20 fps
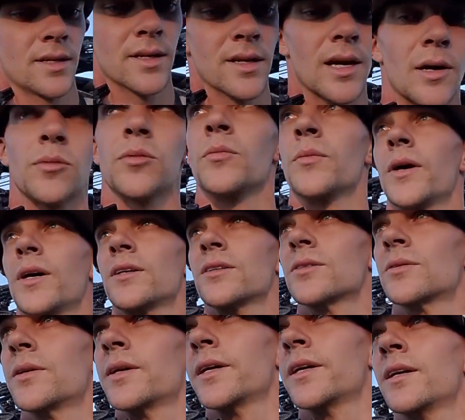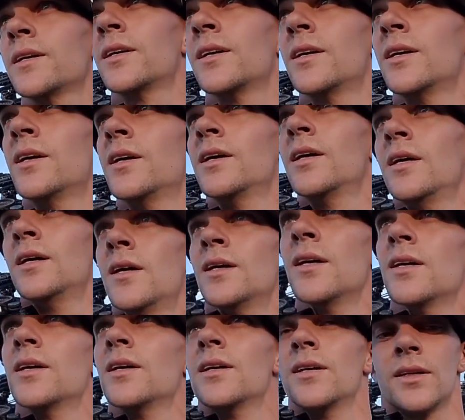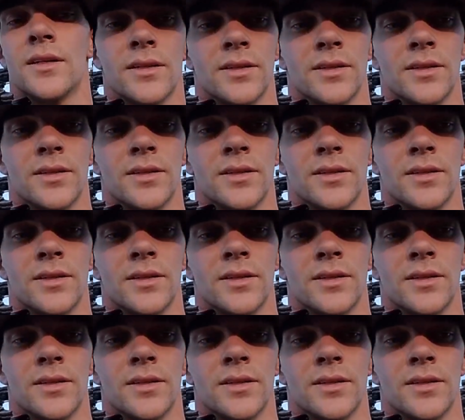a couple miles away and